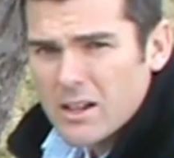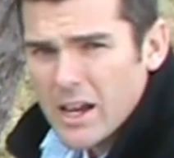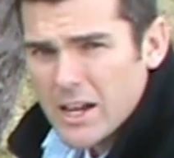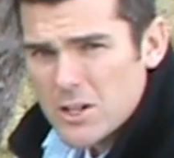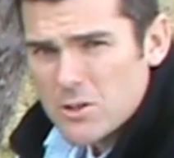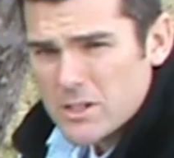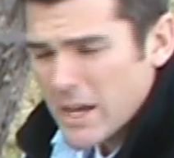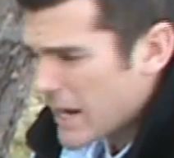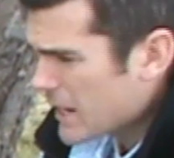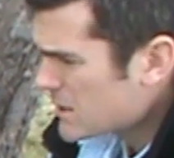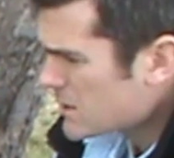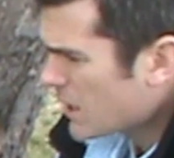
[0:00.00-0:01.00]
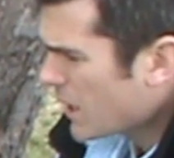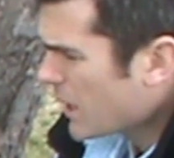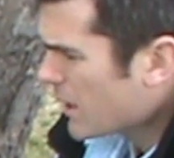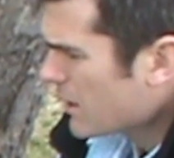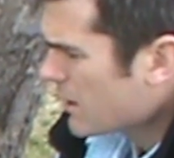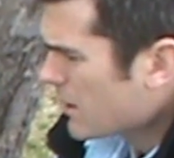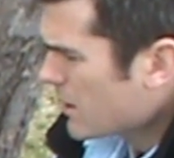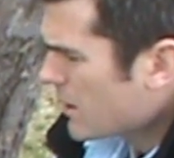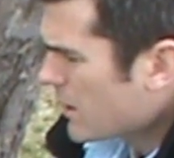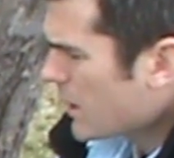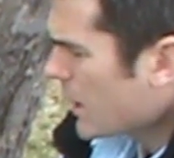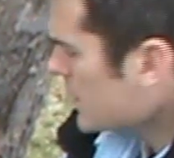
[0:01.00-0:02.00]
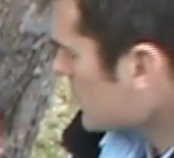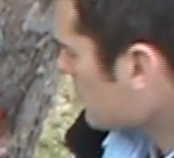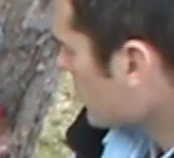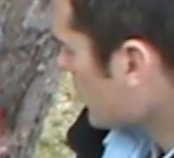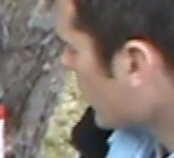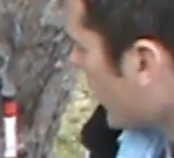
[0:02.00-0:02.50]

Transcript: and use the handsaw to prune